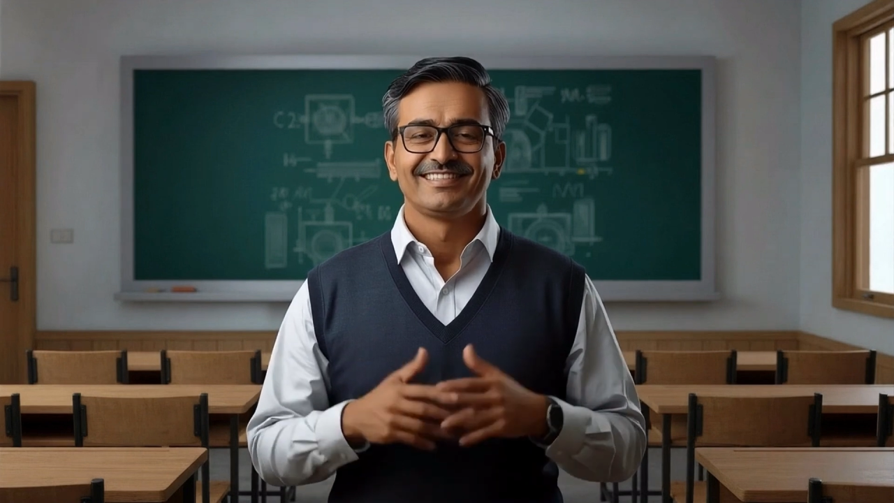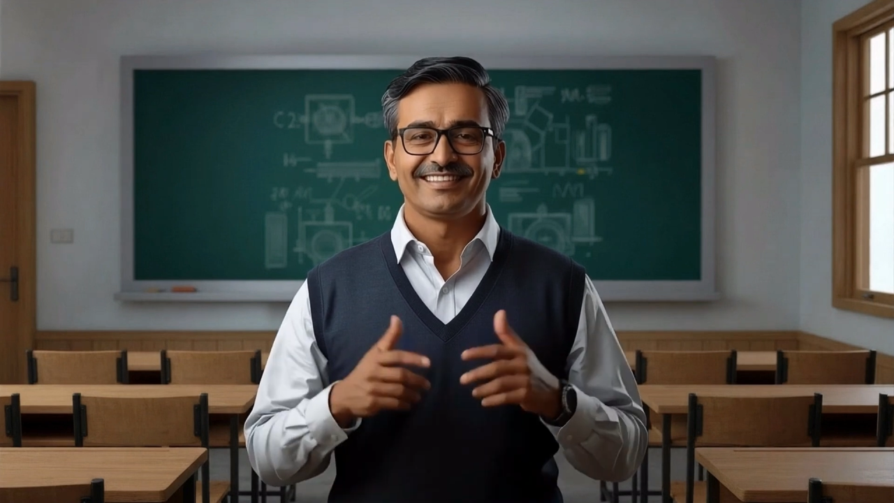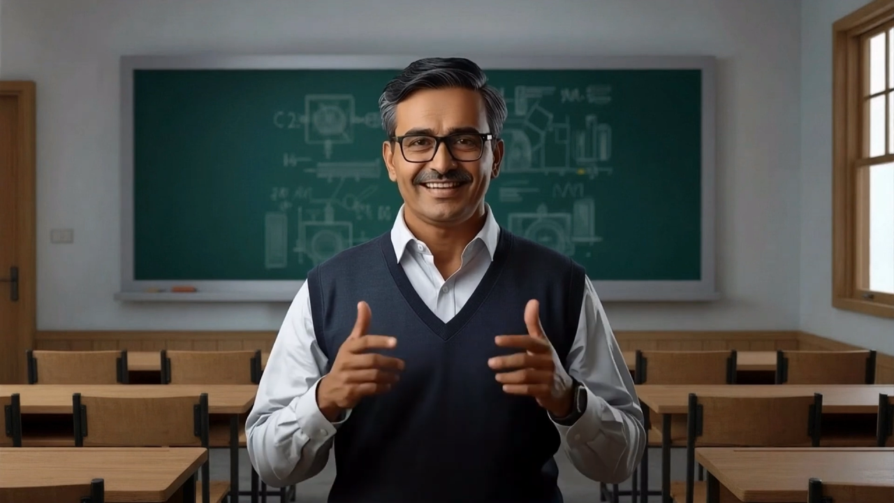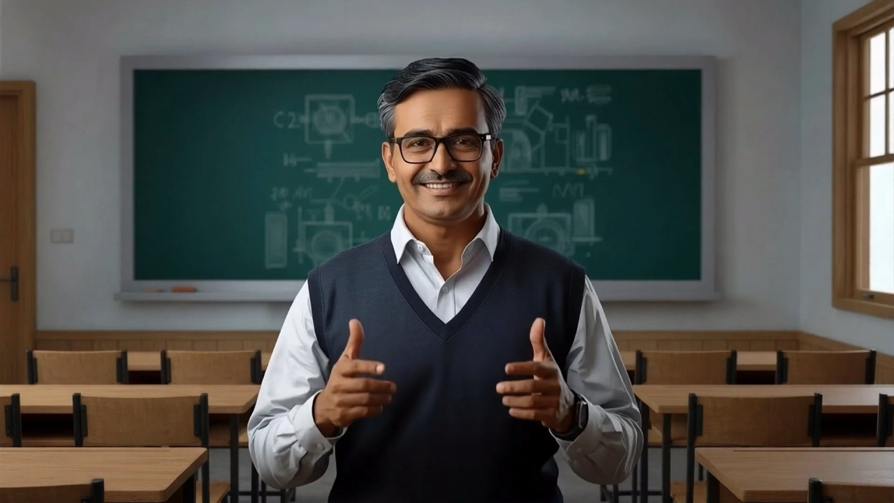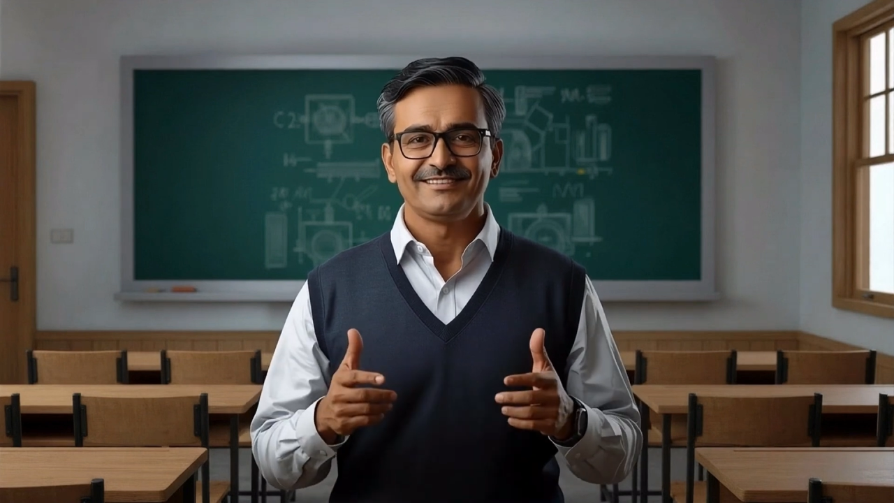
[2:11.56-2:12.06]

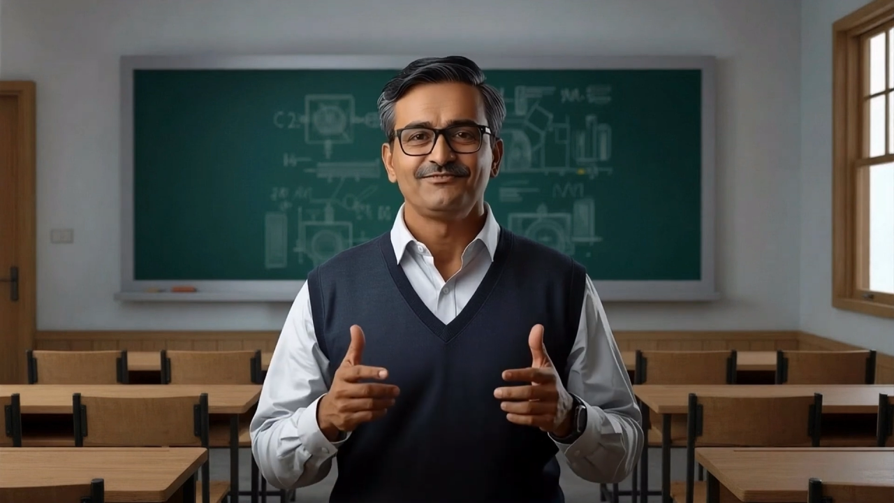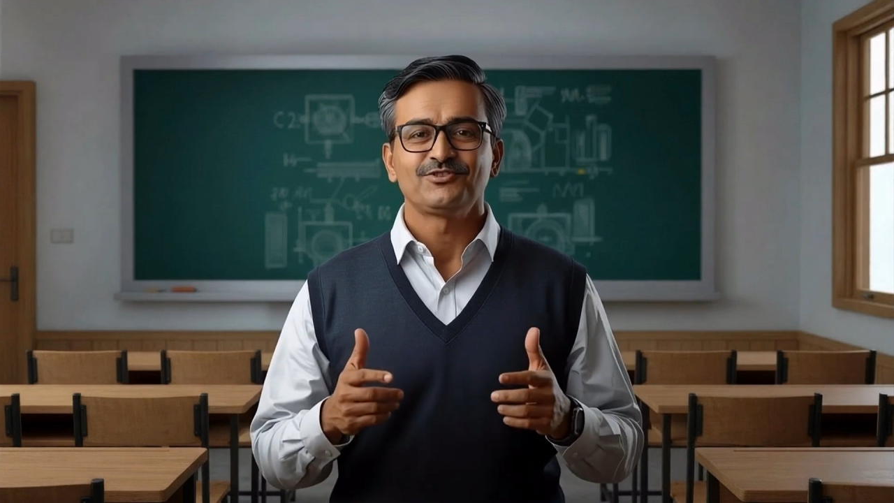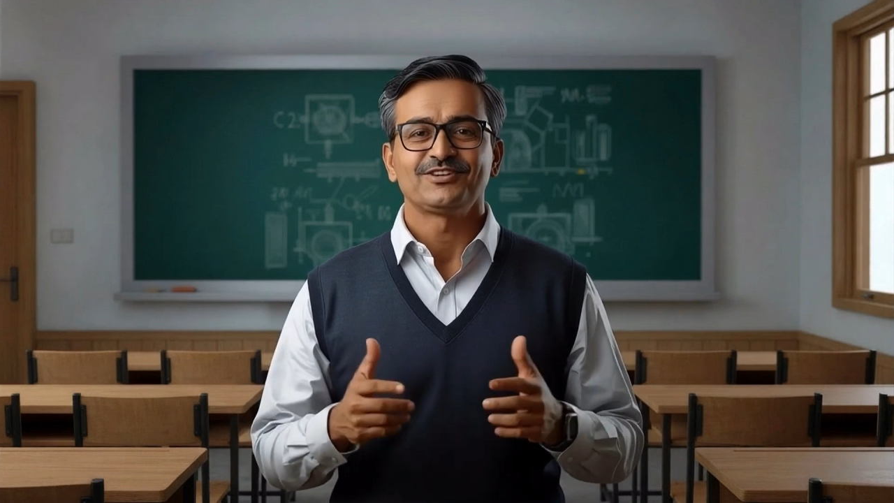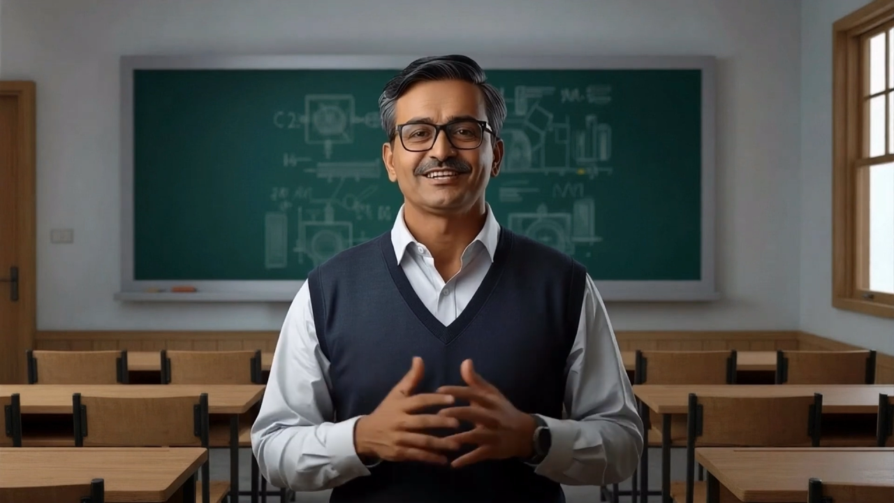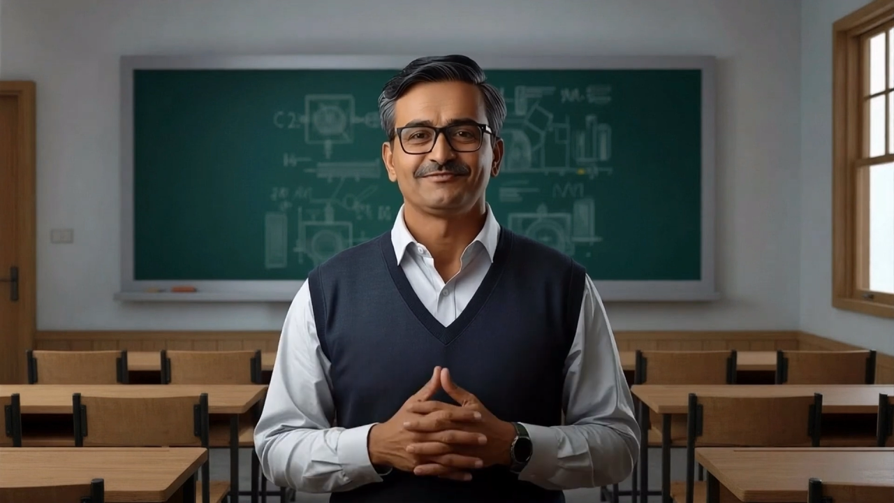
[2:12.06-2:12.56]
That's it for
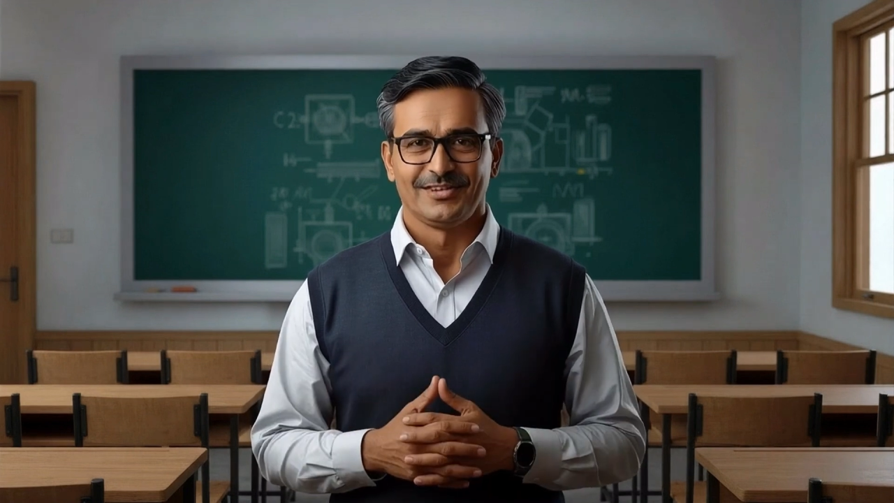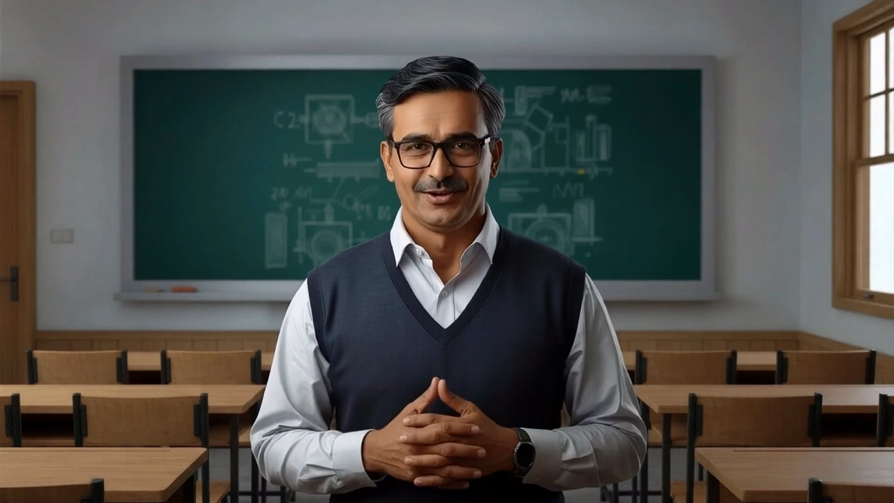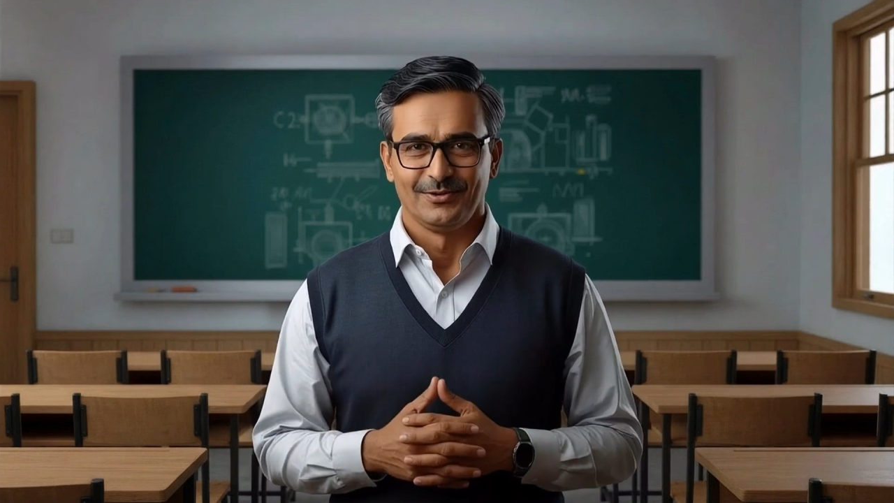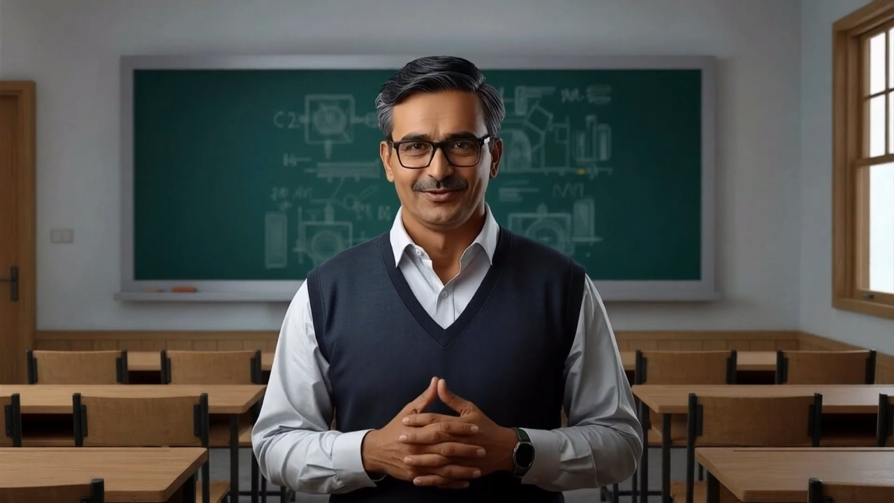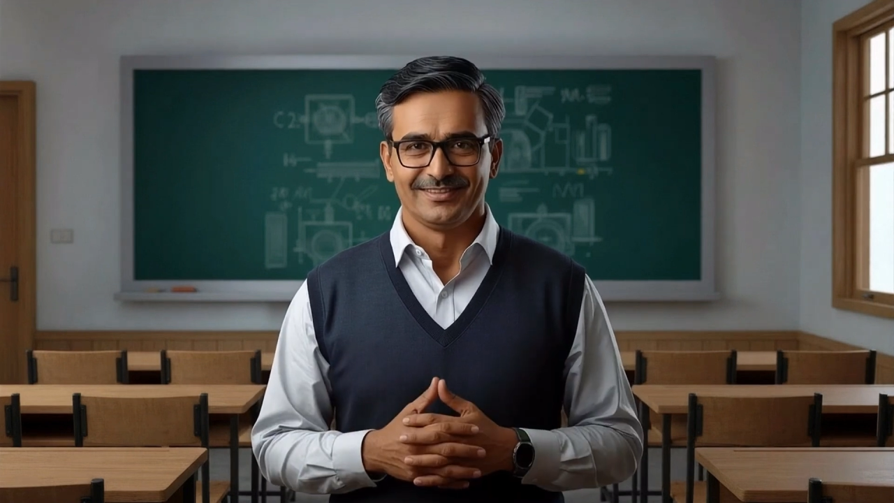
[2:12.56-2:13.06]
today's
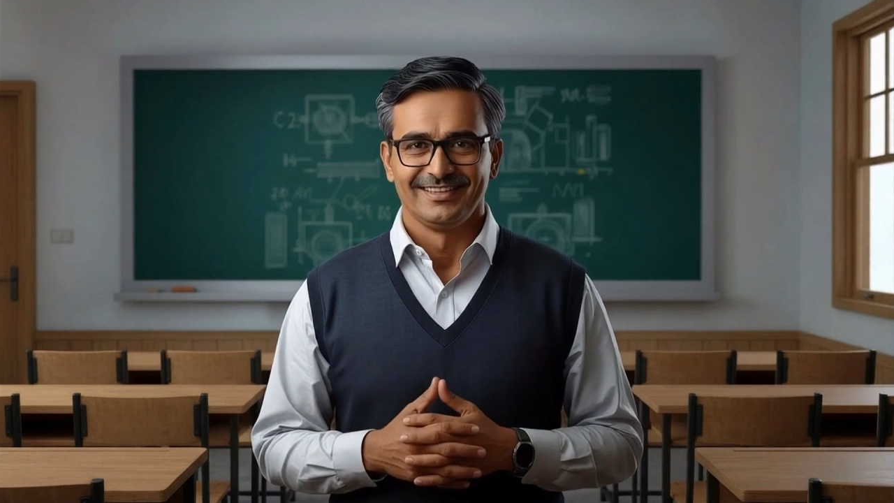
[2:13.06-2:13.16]
video.